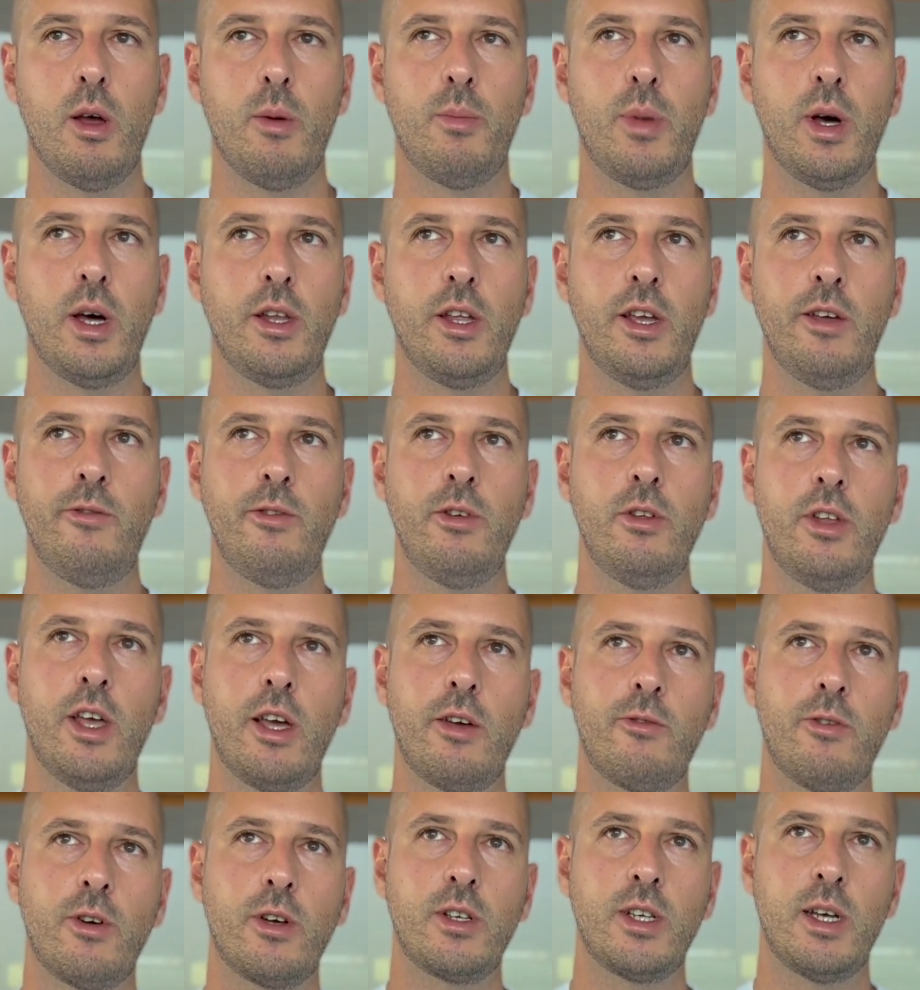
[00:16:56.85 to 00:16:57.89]
But if you
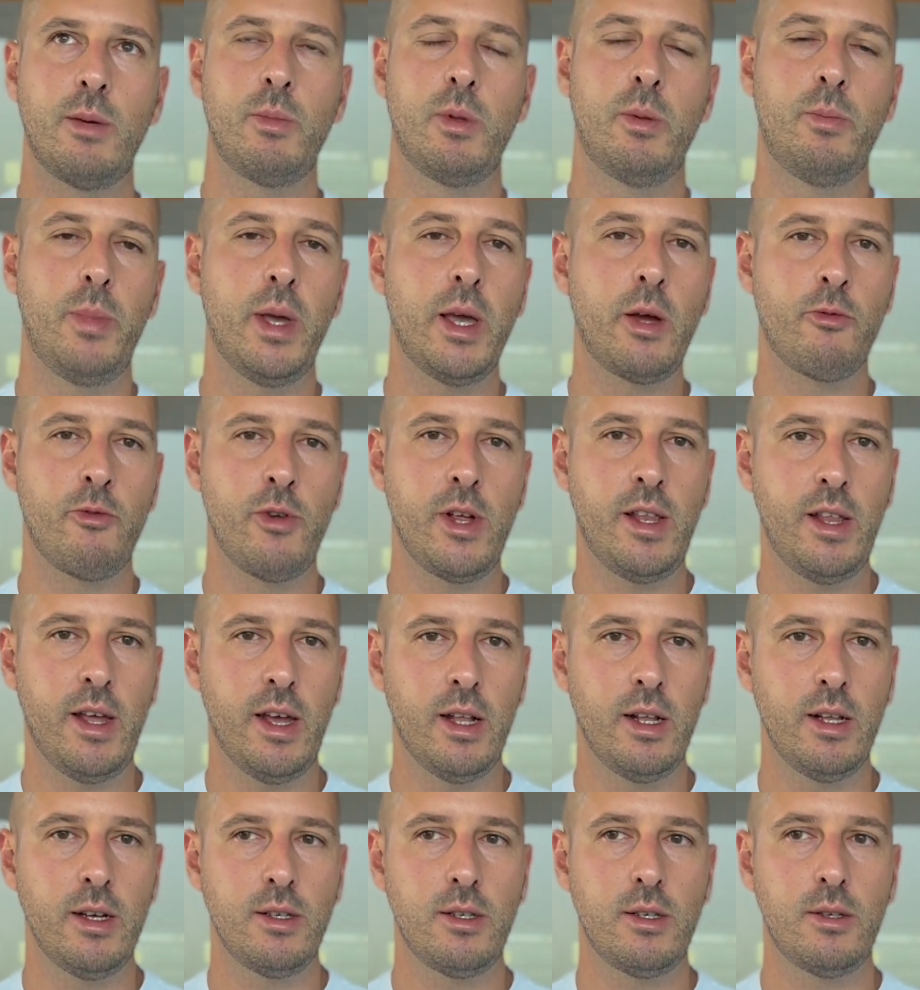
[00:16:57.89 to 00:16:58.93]
take, for example, big
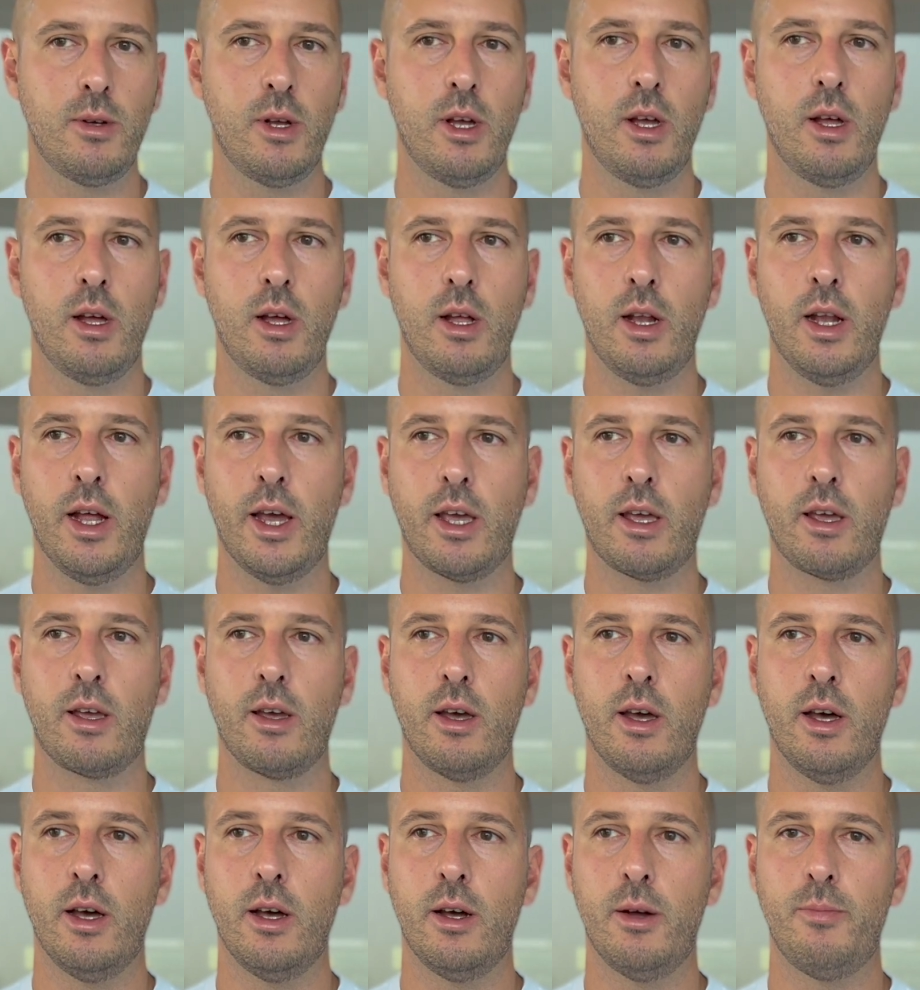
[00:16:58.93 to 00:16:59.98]
retailers like
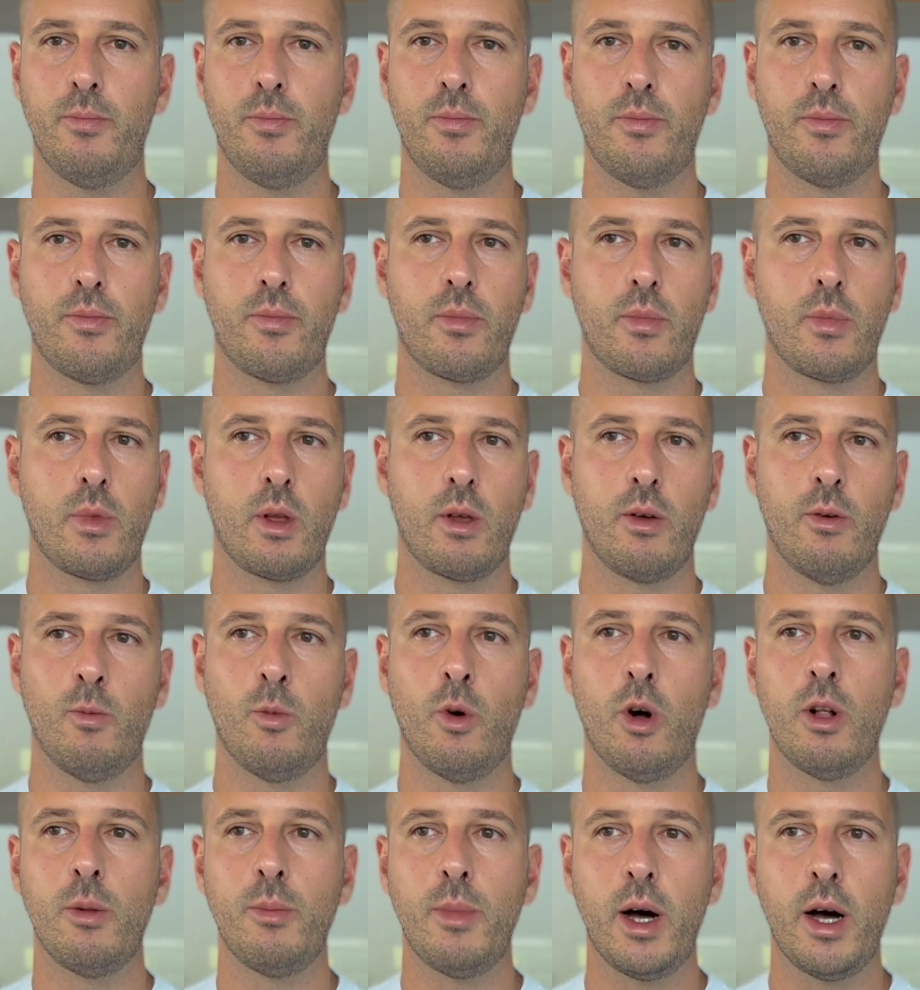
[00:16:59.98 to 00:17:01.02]

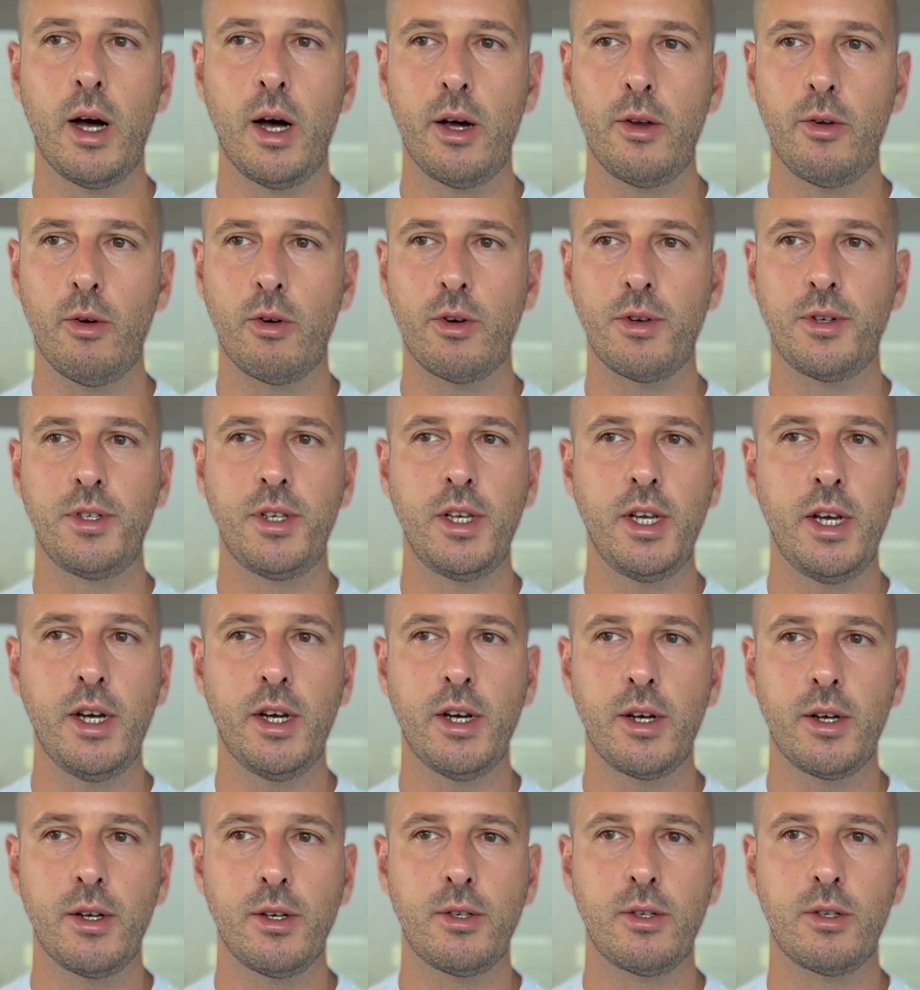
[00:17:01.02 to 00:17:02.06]
Walmart or
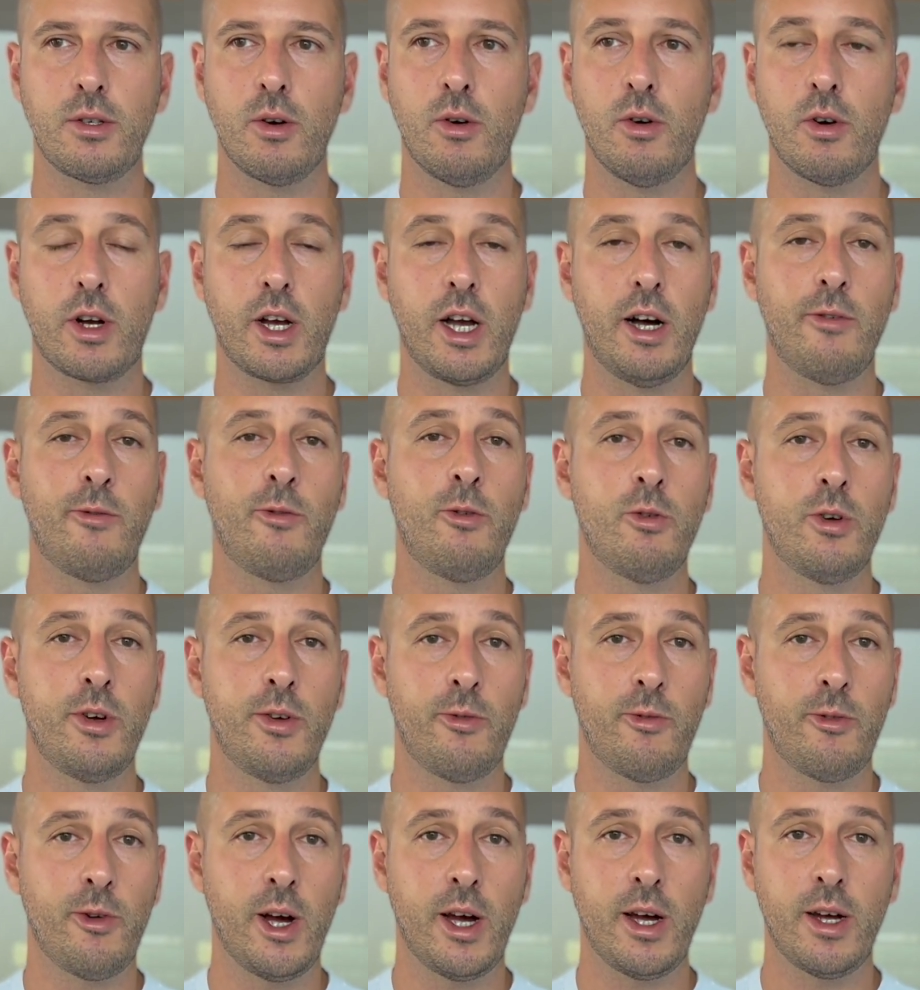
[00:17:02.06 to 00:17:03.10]
Sears or Carrefour in
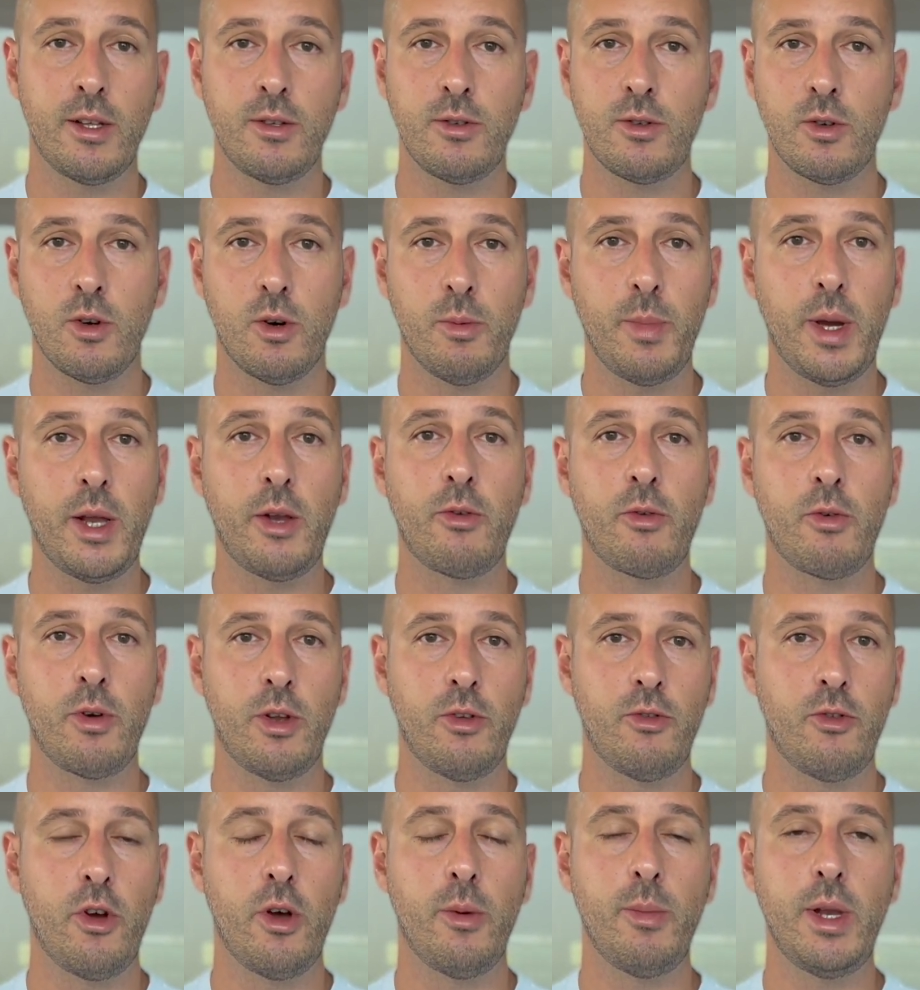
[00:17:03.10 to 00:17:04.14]
France or Metro
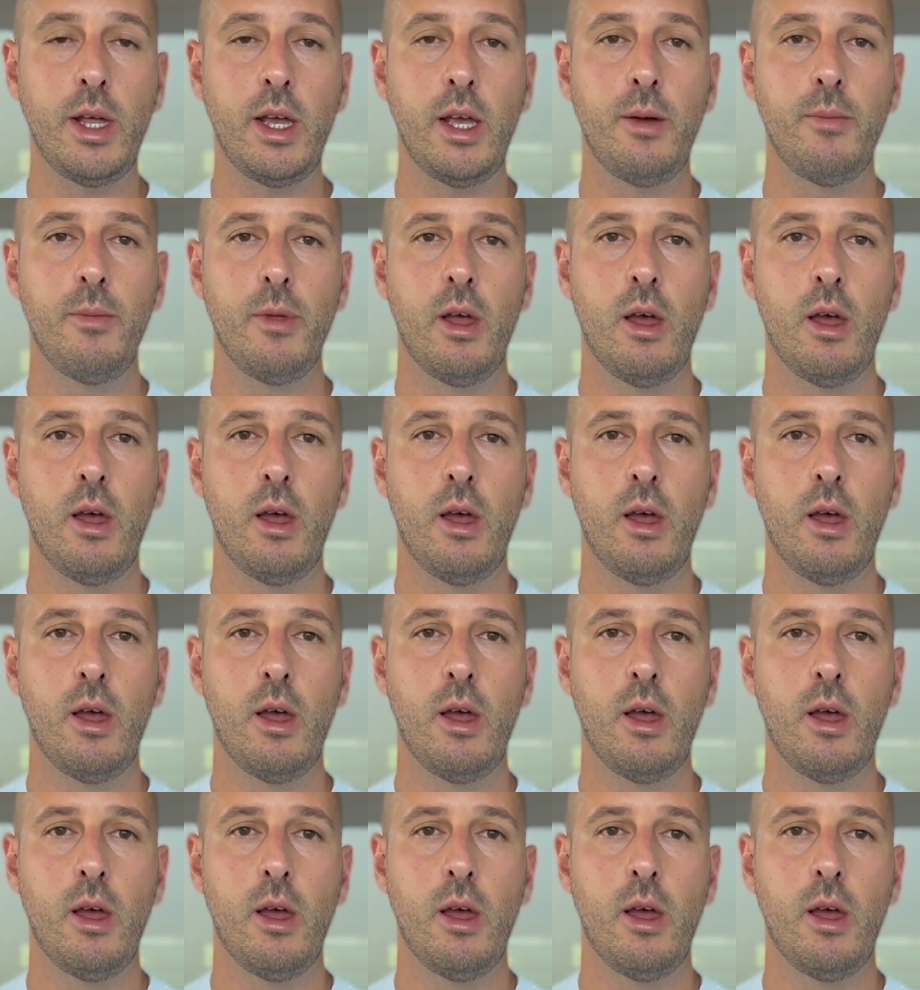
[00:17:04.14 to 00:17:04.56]
in Germany,